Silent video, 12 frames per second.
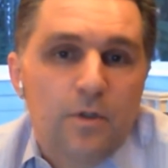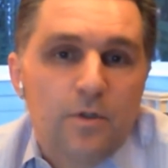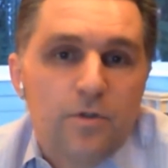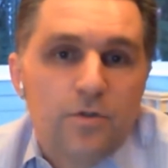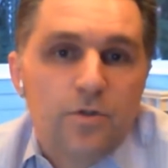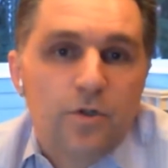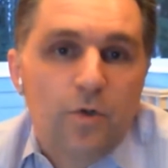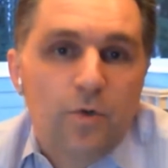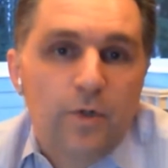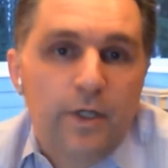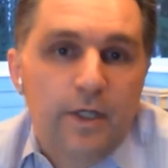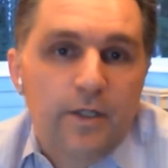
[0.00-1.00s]

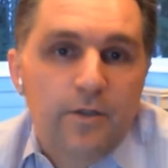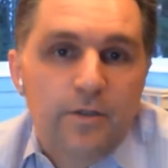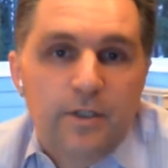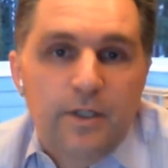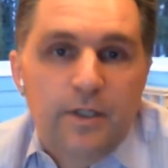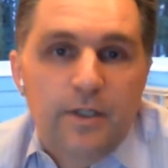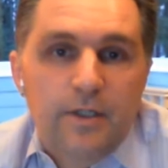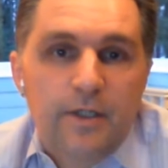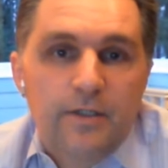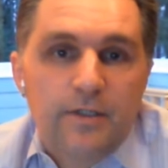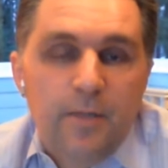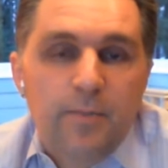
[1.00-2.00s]
So it
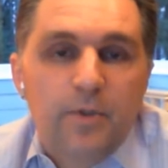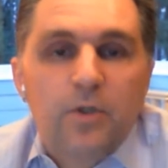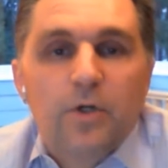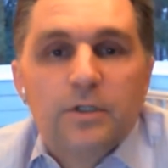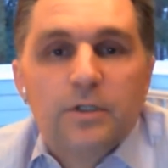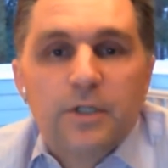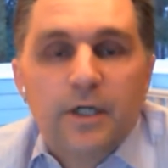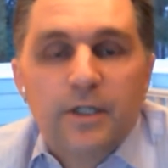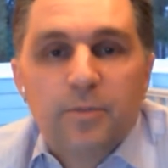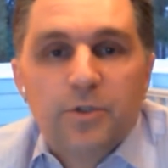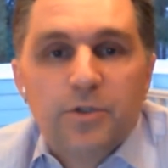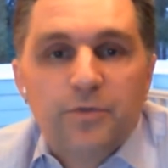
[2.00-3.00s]
is up alongside
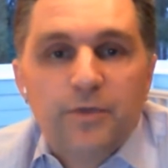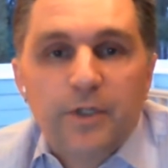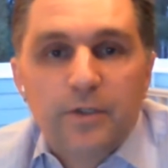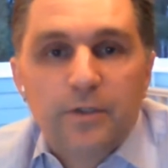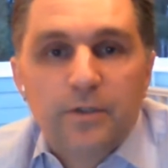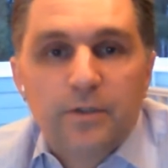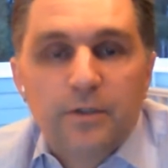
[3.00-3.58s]
the Bushveld